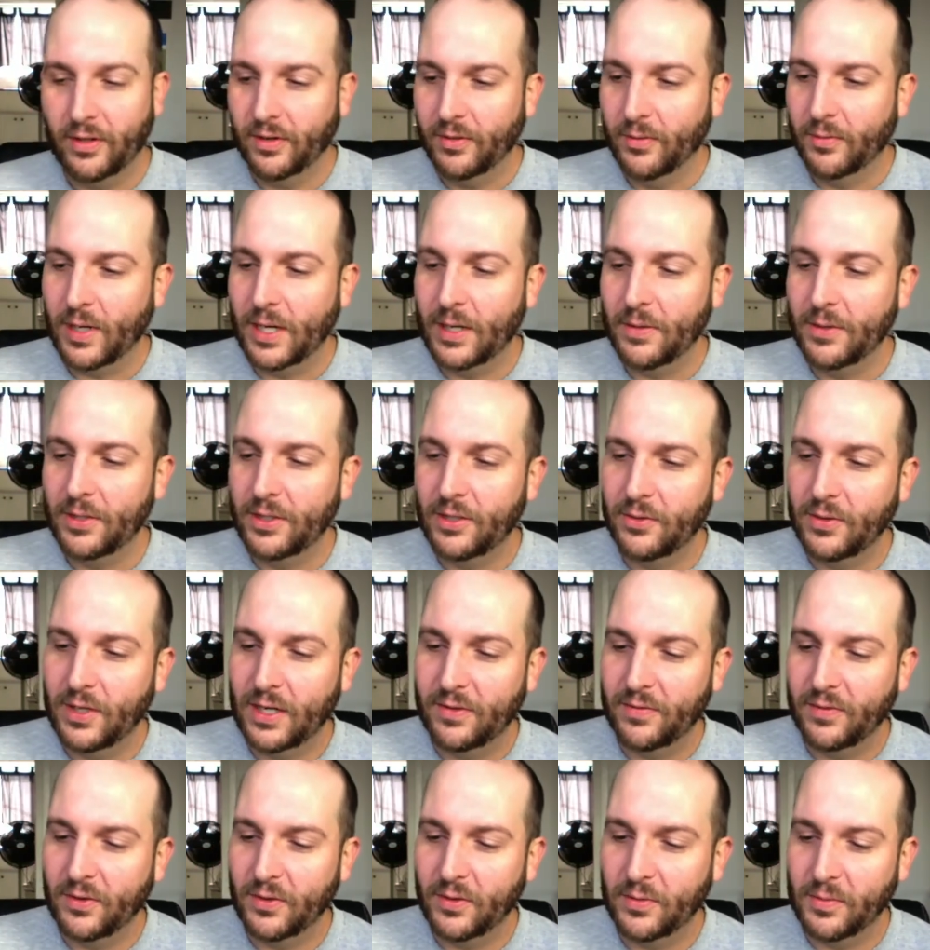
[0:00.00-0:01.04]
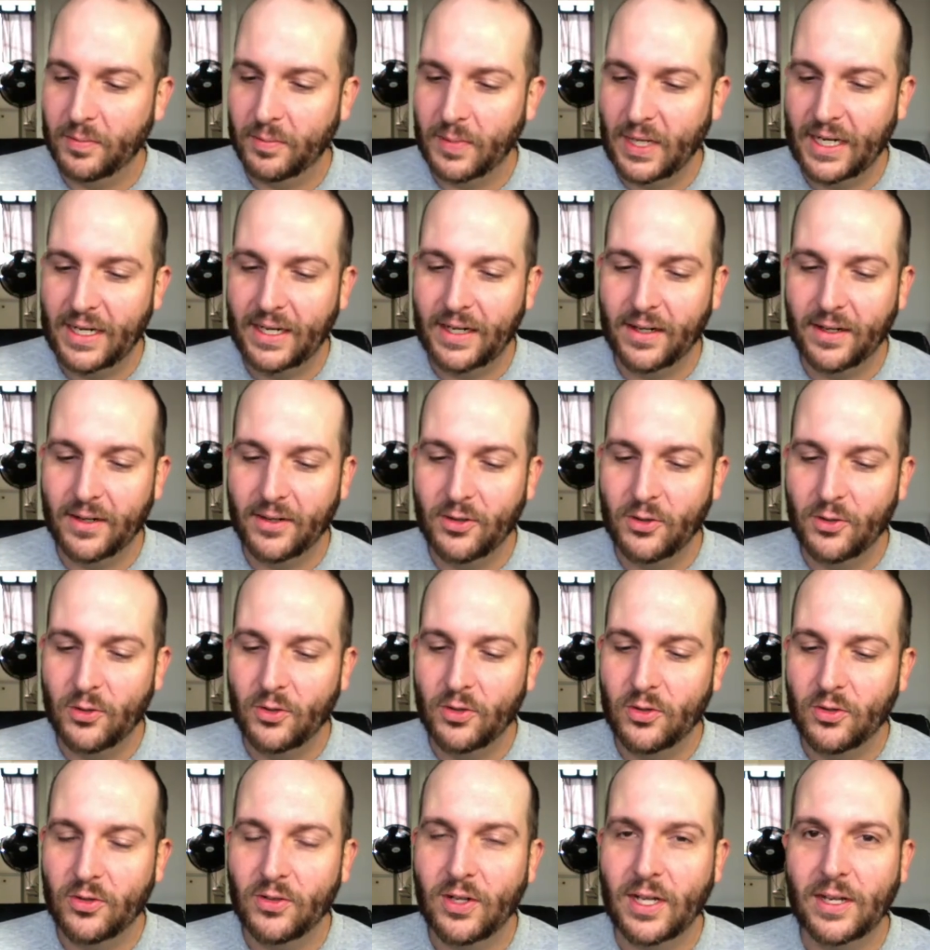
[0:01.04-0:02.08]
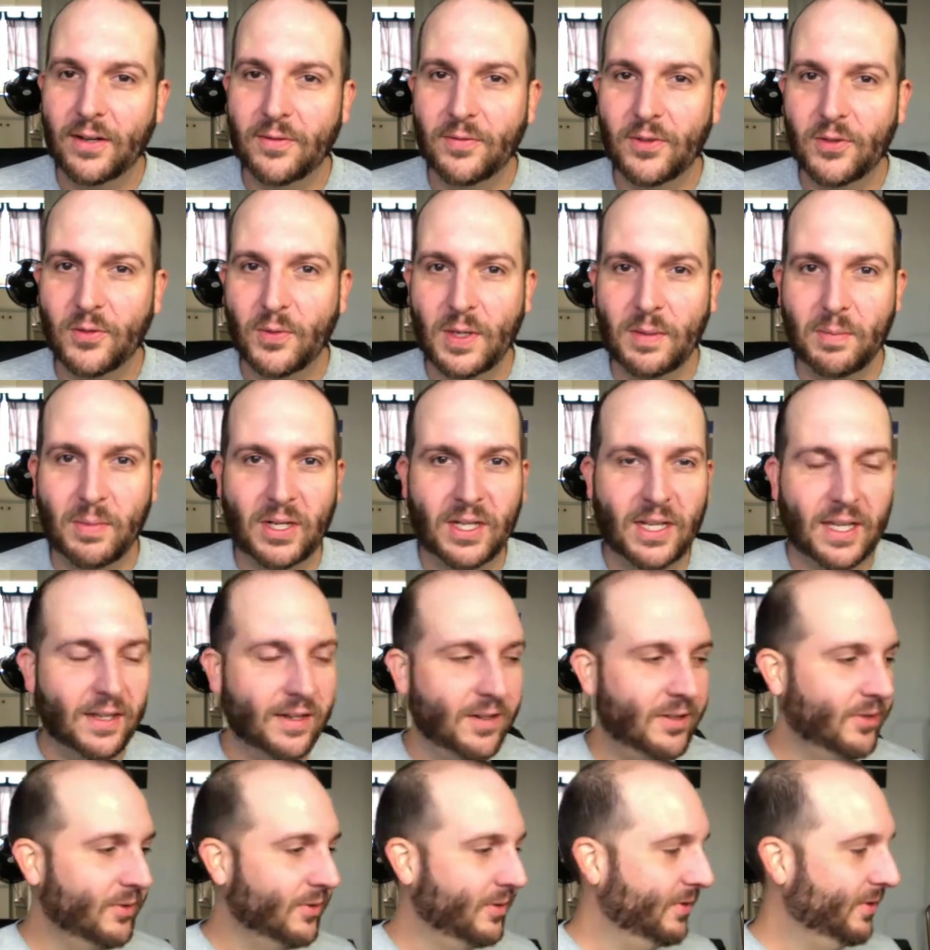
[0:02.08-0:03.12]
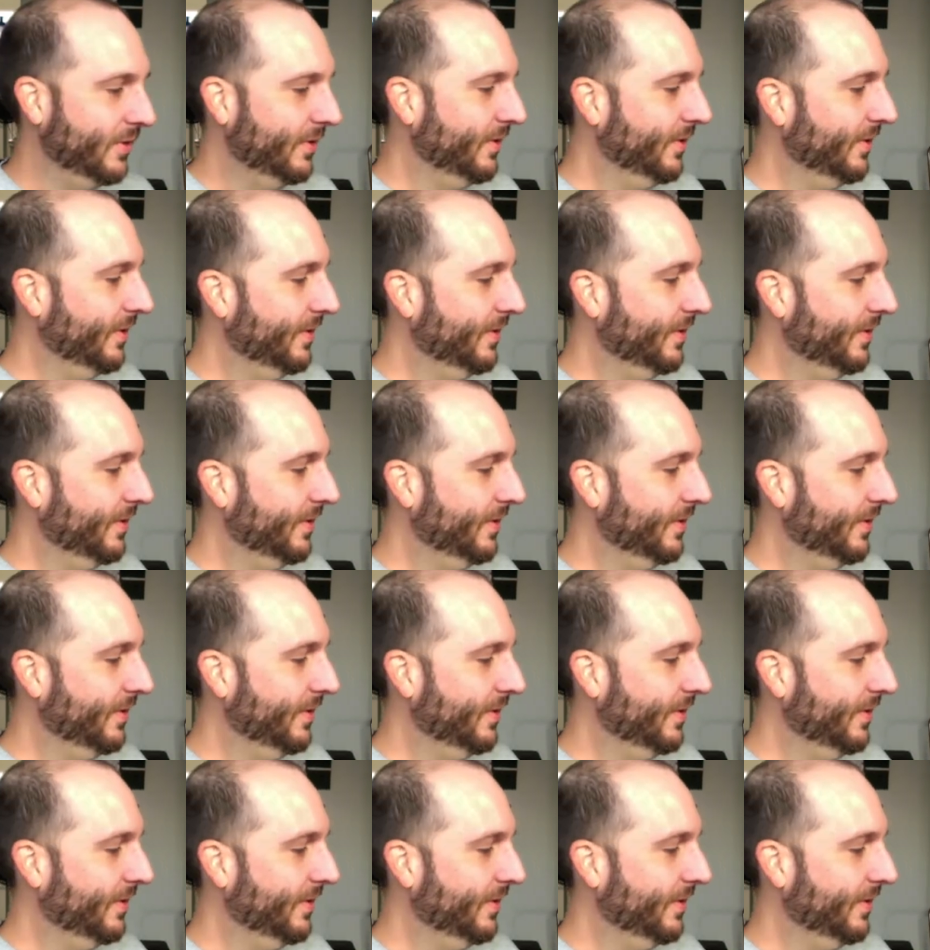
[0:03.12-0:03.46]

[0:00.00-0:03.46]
Why would you ever make a noodle out of sweet potatoes?